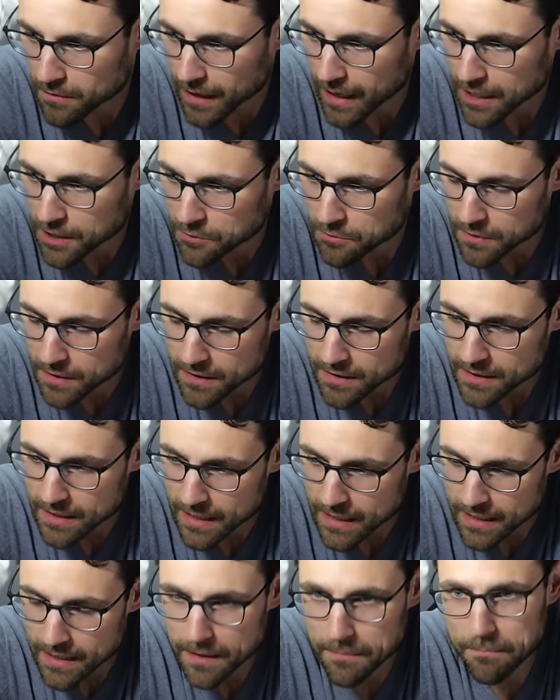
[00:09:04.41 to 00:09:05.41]
luxury
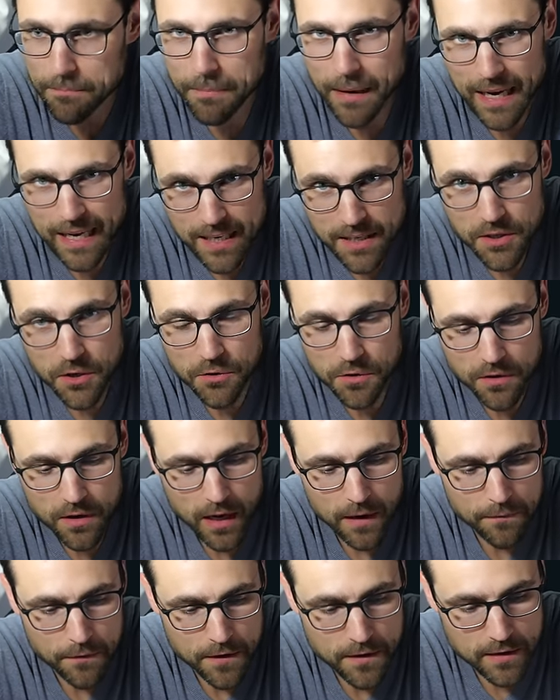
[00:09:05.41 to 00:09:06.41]
seat based on the
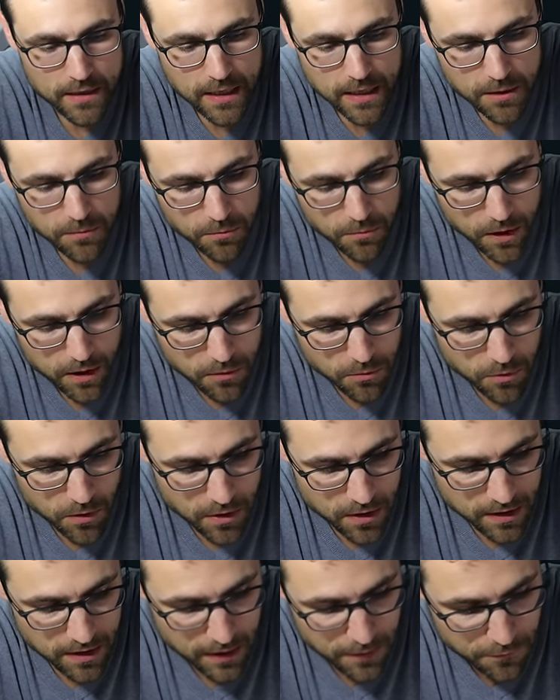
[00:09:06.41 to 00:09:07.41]
comfort seat, but
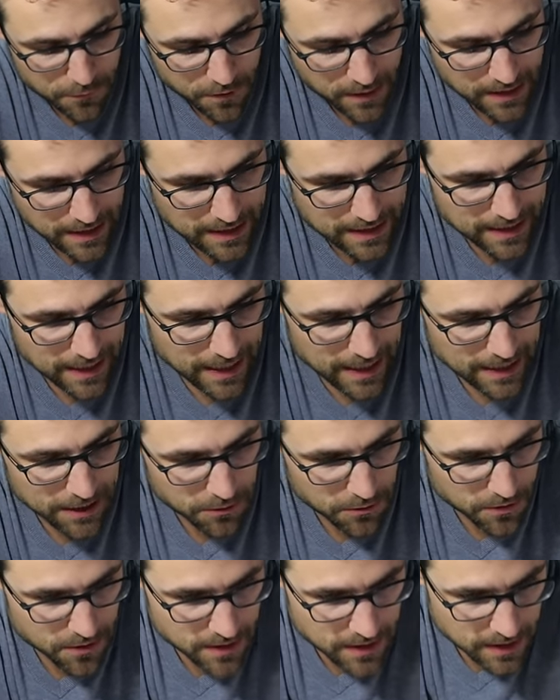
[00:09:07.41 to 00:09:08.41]
with a different design.
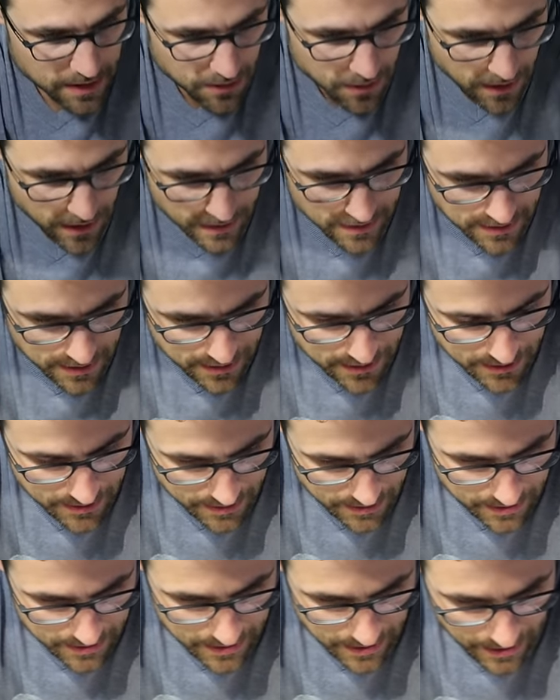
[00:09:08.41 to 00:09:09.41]
You can see it has this,
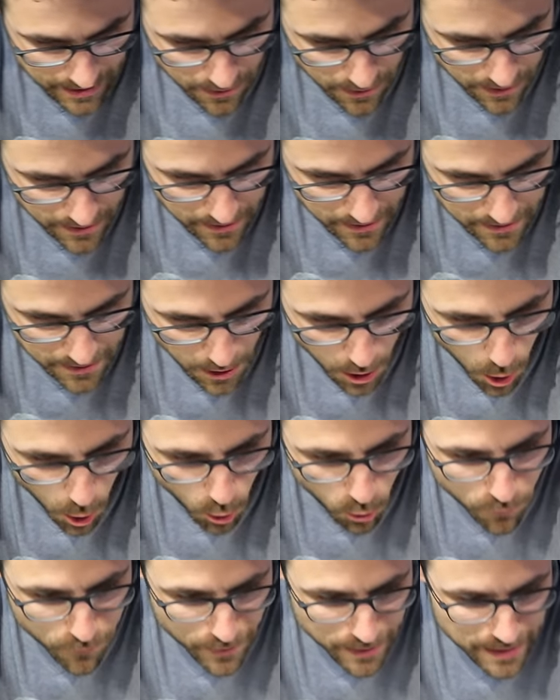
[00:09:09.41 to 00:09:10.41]
this kind of like this
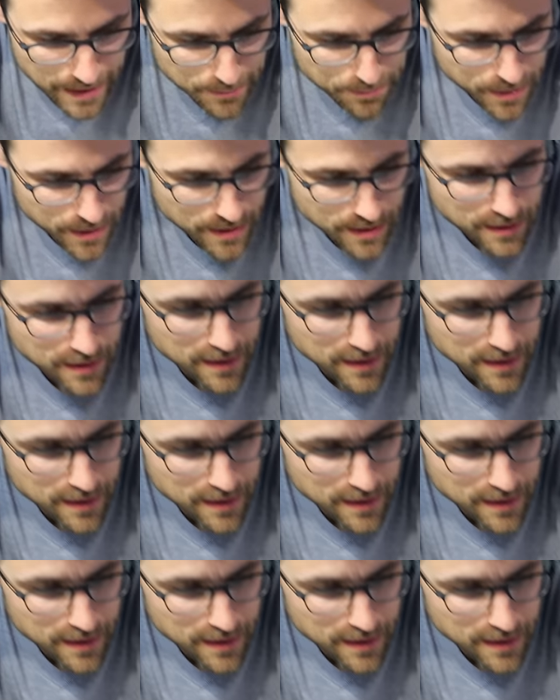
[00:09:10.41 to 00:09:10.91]
overlapping